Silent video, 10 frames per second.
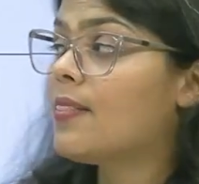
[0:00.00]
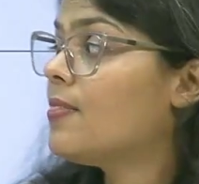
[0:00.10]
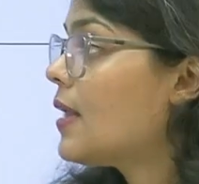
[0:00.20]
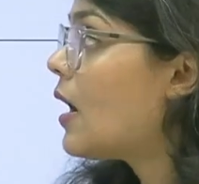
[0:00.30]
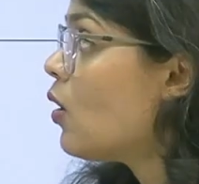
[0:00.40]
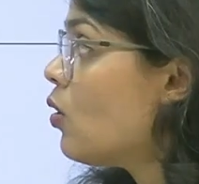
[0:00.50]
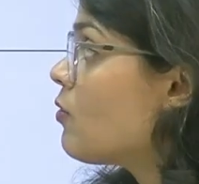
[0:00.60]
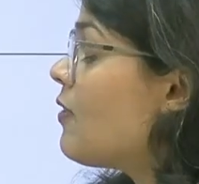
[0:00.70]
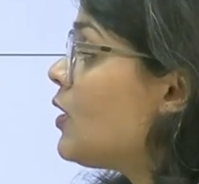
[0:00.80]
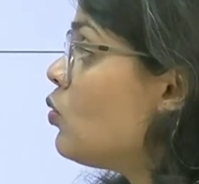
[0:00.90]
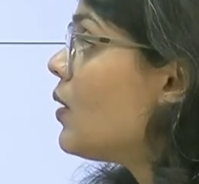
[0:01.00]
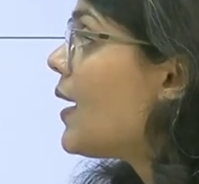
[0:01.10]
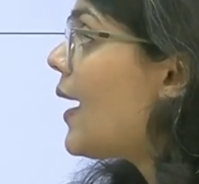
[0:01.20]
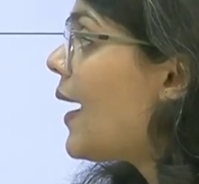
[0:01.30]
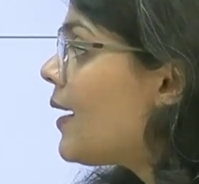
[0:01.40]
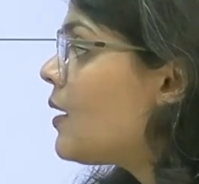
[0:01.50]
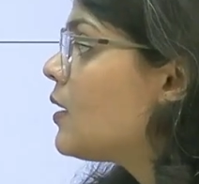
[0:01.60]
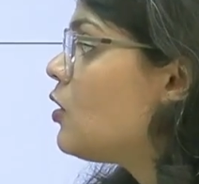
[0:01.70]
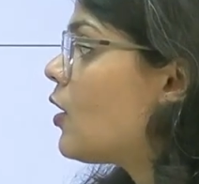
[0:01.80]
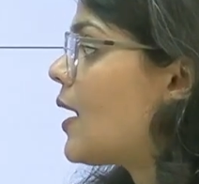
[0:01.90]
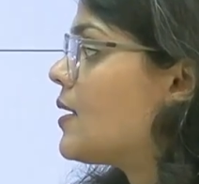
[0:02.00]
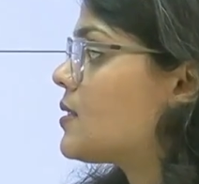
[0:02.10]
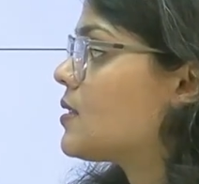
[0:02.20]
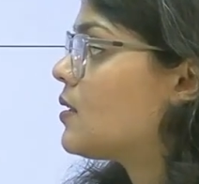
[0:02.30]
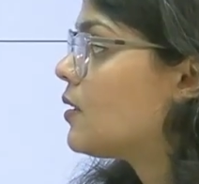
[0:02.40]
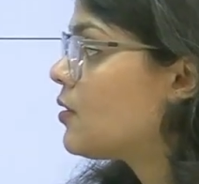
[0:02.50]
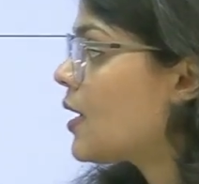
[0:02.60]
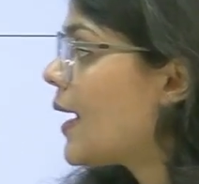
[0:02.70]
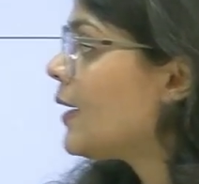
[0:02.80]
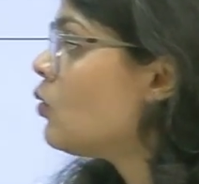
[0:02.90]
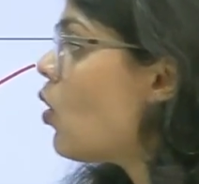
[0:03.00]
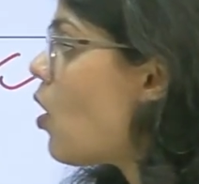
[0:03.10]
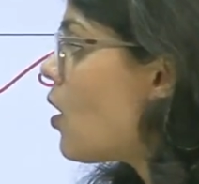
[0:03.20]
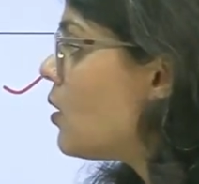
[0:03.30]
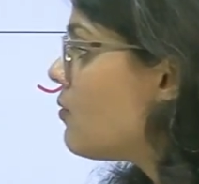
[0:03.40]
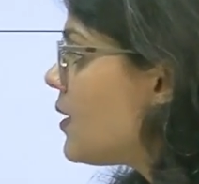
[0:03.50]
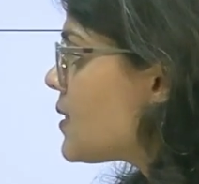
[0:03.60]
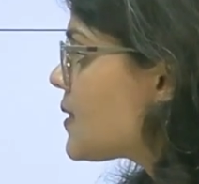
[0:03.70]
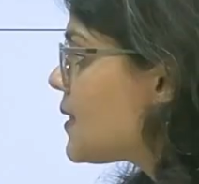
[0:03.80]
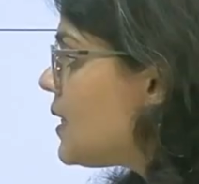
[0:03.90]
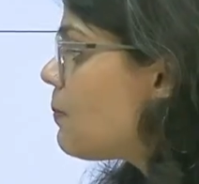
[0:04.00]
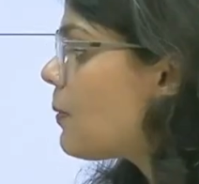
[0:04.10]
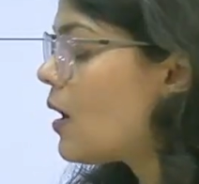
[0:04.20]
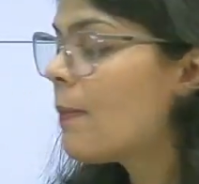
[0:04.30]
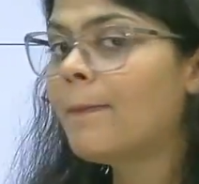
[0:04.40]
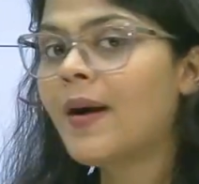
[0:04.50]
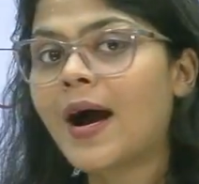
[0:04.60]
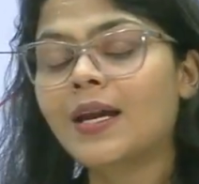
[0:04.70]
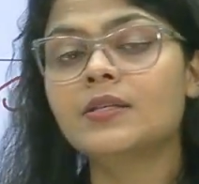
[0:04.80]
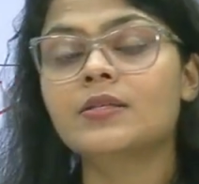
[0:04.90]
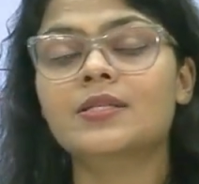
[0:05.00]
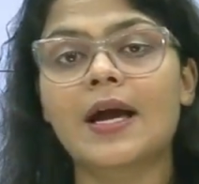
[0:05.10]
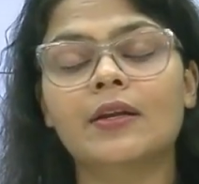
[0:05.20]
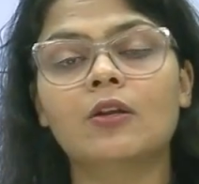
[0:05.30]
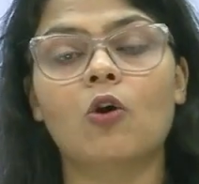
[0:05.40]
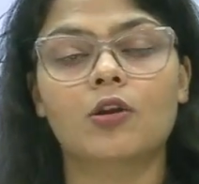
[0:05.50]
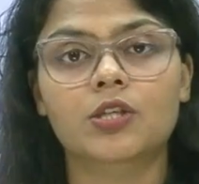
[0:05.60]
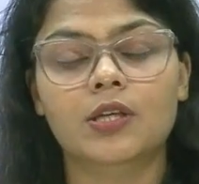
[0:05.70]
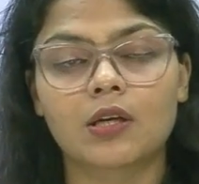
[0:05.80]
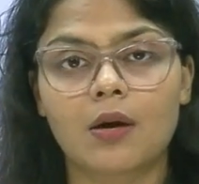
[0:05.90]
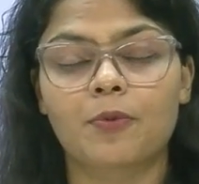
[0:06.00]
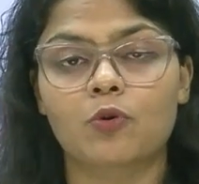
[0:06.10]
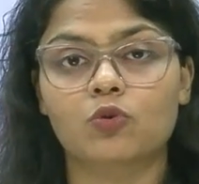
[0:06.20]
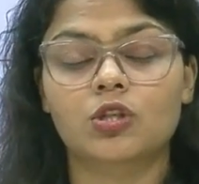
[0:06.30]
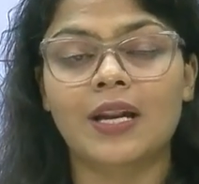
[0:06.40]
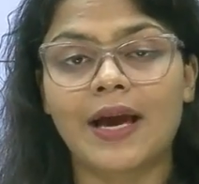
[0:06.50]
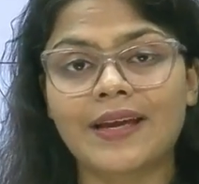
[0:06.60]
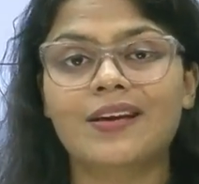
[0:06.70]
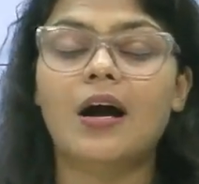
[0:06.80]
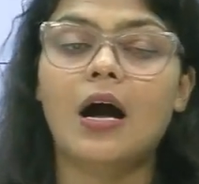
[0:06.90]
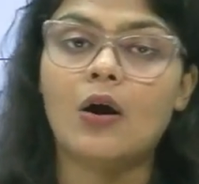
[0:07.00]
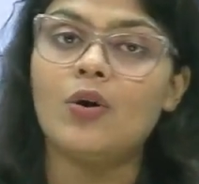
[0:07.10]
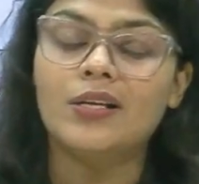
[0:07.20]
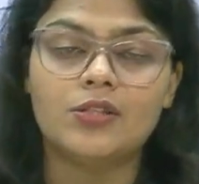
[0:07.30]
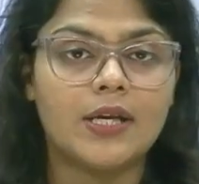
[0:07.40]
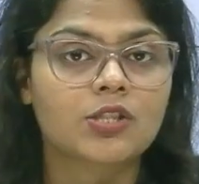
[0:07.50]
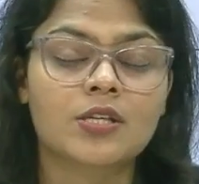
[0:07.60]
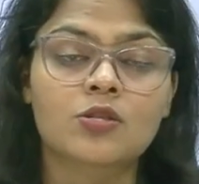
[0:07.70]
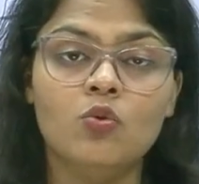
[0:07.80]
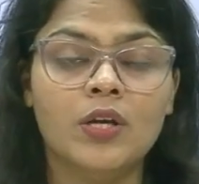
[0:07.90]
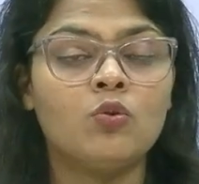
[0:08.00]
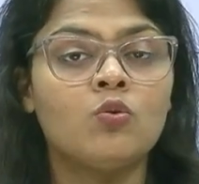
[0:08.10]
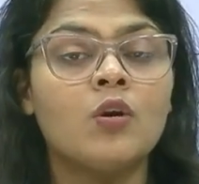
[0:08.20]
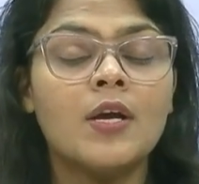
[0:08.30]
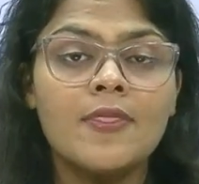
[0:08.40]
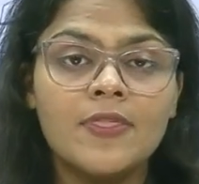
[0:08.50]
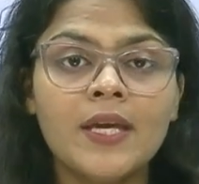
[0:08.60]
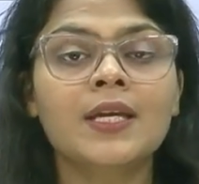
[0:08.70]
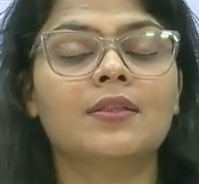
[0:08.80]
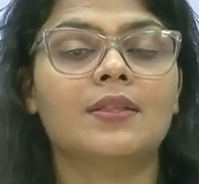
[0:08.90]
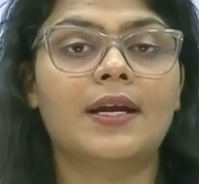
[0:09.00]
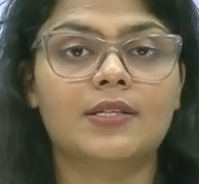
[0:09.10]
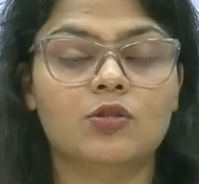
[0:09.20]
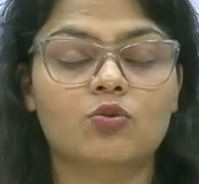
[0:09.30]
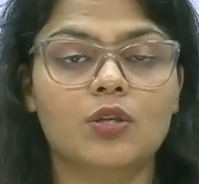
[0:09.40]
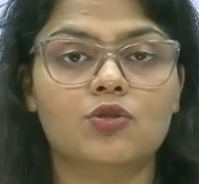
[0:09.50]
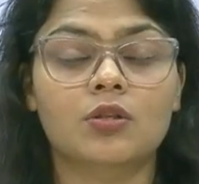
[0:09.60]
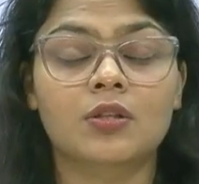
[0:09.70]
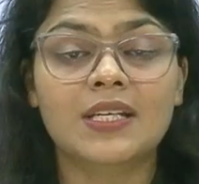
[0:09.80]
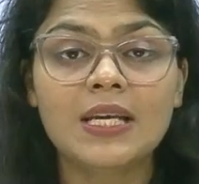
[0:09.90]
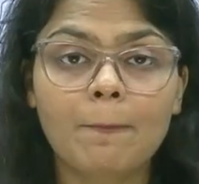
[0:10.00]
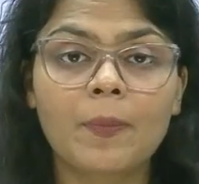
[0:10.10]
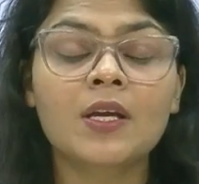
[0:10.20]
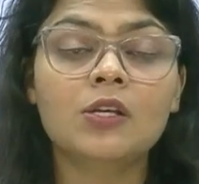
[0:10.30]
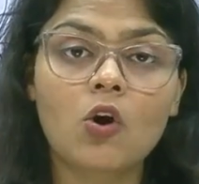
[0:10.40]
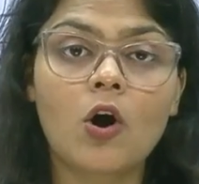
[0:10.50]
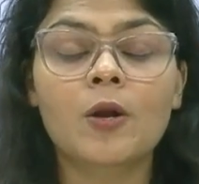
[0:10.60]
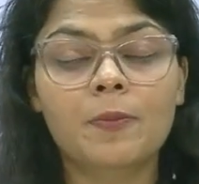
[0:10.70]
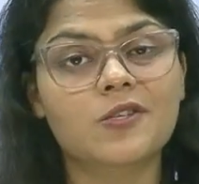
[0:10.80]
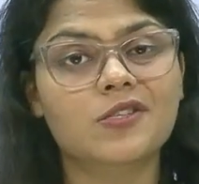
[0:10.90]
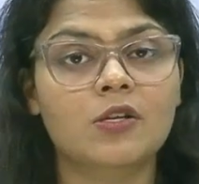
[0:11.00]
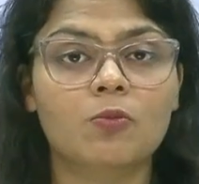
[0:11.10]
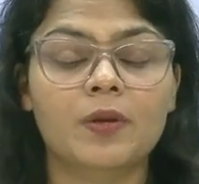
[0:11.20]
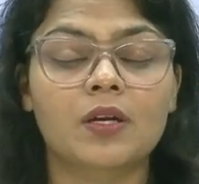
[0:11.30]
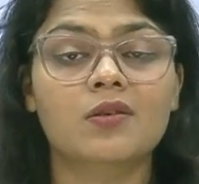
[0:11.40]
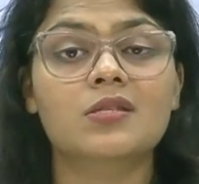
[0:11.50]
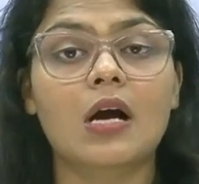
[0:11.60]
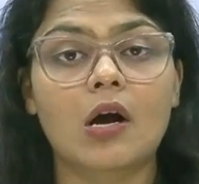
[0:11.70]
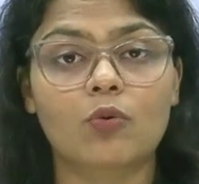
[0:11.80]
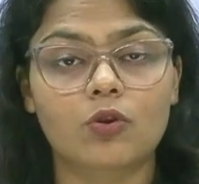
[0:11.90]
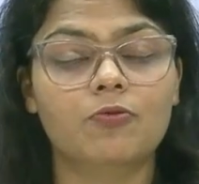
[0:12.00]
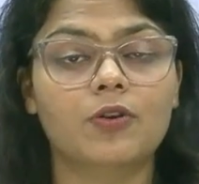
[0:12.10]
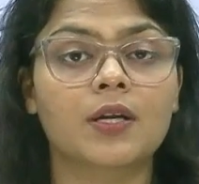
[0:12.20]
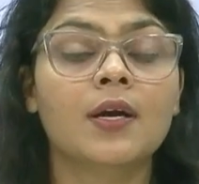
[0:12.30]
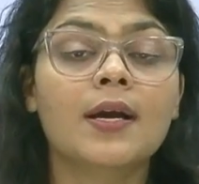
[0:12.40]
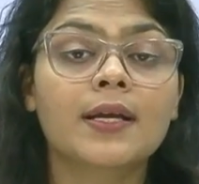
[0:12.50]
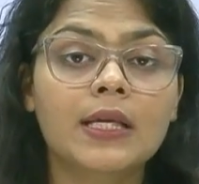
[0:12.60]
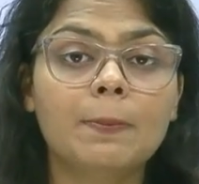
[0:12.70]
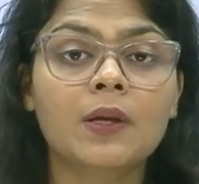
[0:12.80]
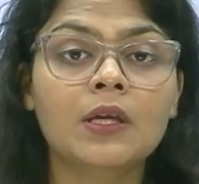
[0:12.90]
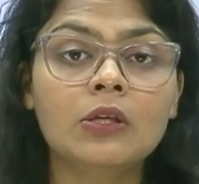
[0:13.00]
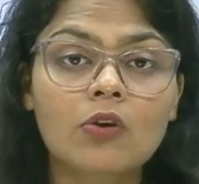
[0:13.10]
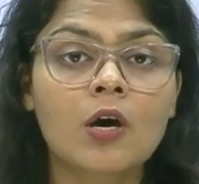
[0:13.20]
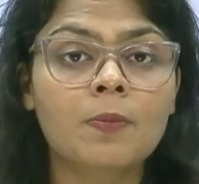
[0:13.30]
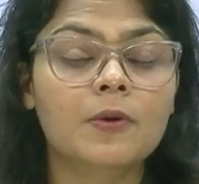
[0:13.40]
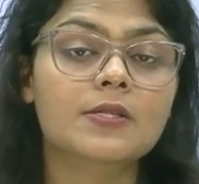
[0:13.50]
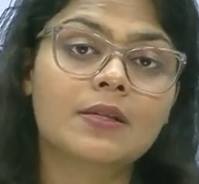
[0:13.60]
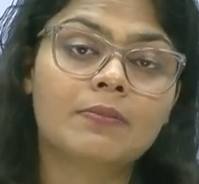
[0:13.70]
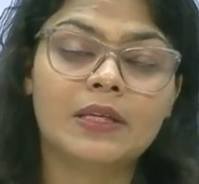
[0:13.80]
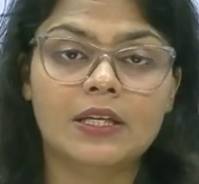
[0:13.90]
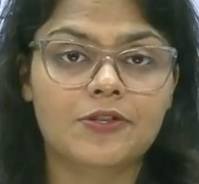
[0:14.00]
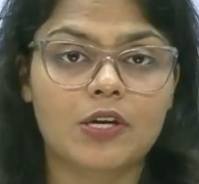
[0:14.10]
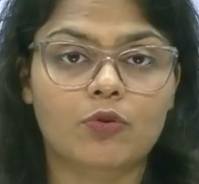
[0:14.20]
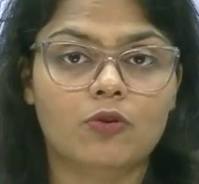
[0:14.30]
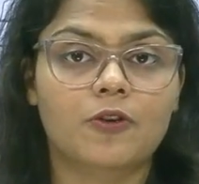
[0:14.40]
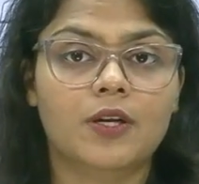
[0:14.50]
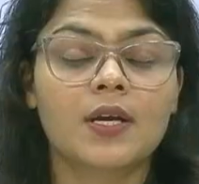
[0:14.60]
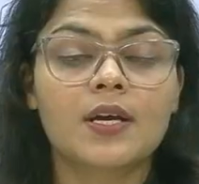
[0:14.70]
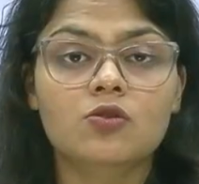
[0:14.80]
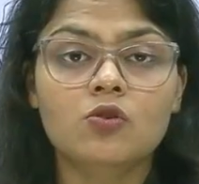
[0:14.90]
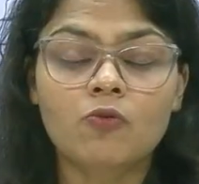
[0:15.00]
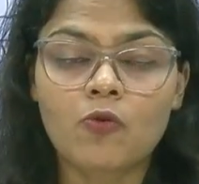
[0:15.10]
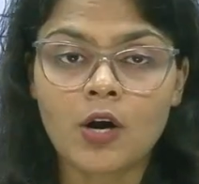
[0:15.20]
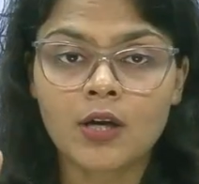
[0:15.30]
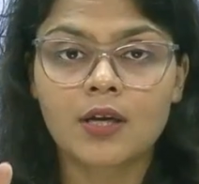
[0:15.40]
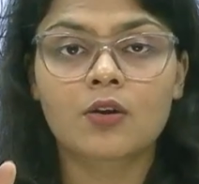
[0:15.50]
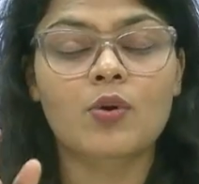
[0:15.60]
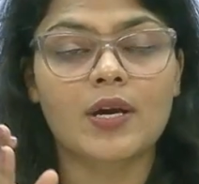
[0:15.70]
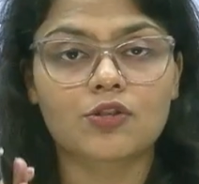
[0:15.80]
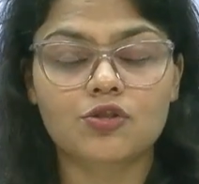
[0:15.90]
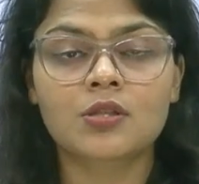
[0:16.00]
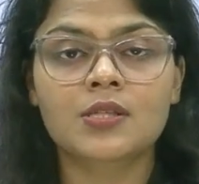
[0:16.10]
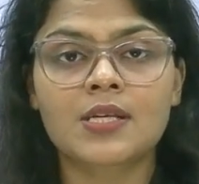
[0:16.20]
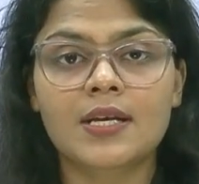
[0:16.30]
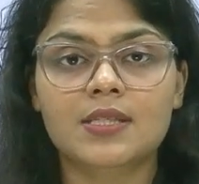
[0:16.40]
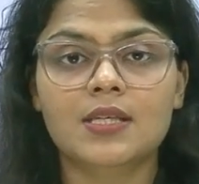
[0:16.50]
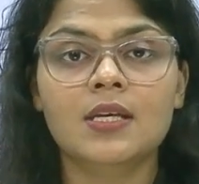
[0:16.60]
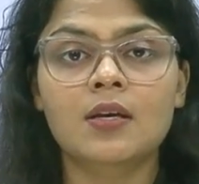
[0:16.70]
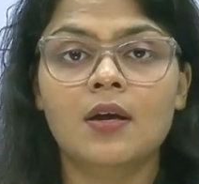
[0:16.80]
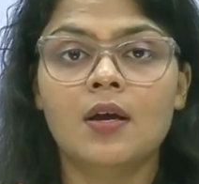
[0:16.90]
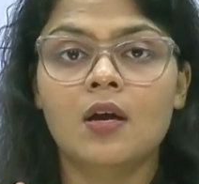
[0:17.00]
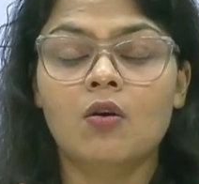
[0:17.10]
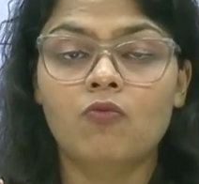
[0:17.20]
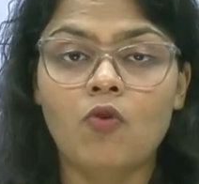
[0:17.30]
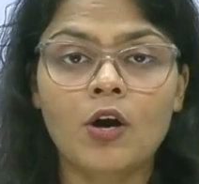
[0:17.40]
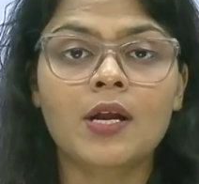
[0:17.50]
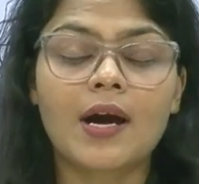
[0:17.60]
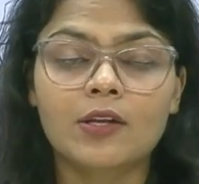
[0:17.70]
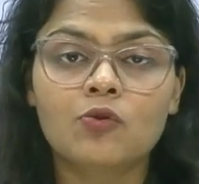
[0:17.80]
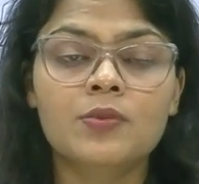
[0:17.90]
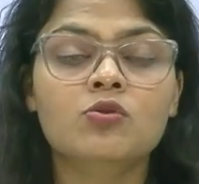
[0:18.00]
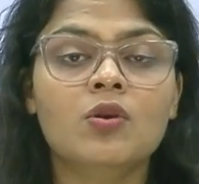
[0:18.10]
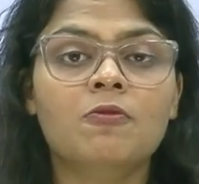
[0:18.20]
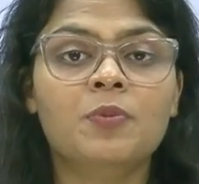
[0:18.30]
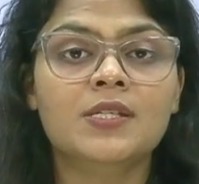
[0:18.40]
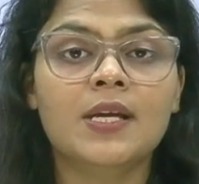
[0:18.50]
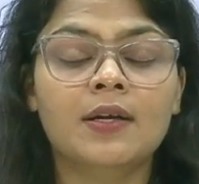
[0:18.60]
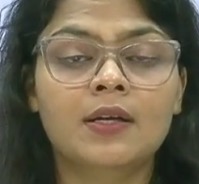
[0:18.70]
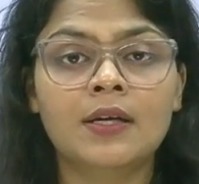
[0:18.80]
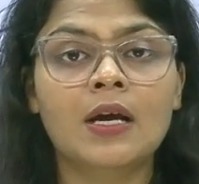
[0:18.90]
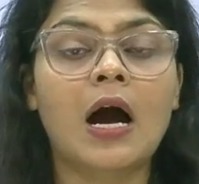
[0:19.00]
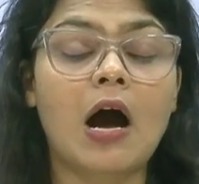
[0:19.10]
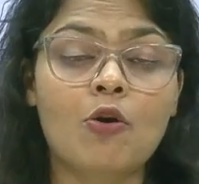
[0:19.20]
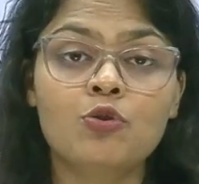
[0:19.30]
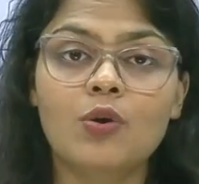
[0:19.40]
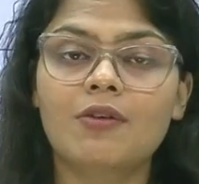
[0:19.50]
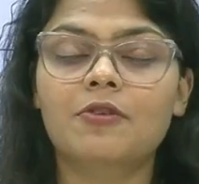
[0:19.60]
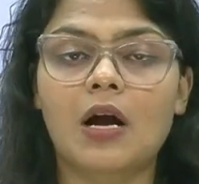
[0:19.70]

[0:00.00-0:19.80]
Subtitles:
Now, when you end your answer, try to always keep a balanced and a logical approach, like how a judge is going to think in that situation, keeping your personal opinions out of it, keeping your personal beliefs out of it. So what question is asking, what arguments you have presented, how you have